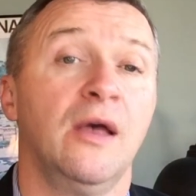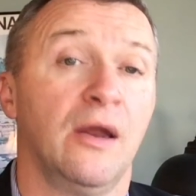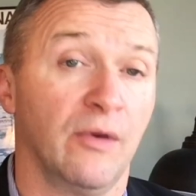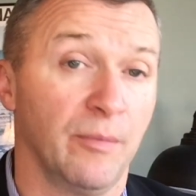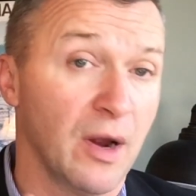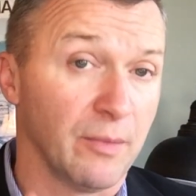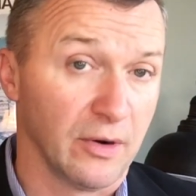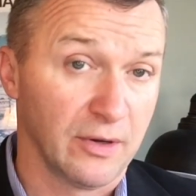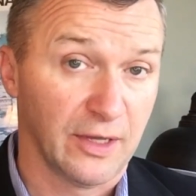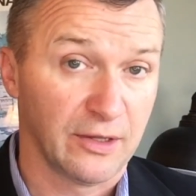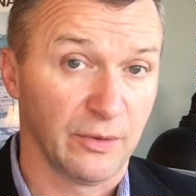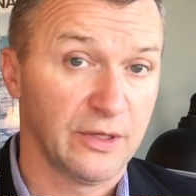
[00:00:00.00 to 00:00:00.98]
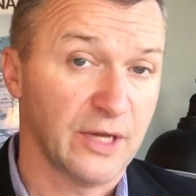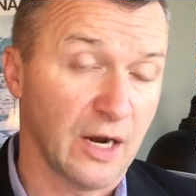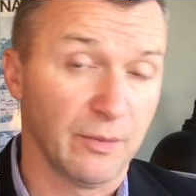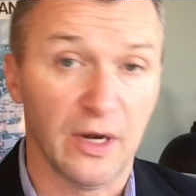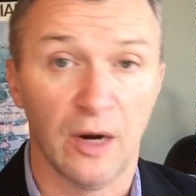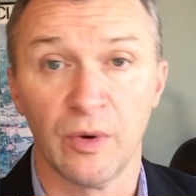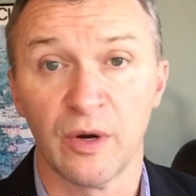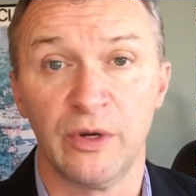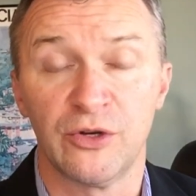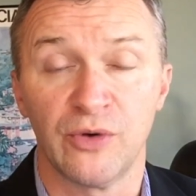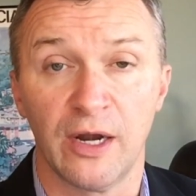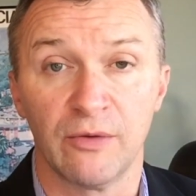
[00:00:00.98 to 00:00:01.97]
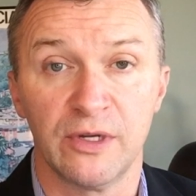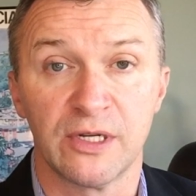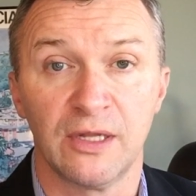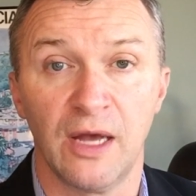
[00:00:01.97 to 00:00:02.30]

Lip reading: Remember, at the Retirement Network, we try to reach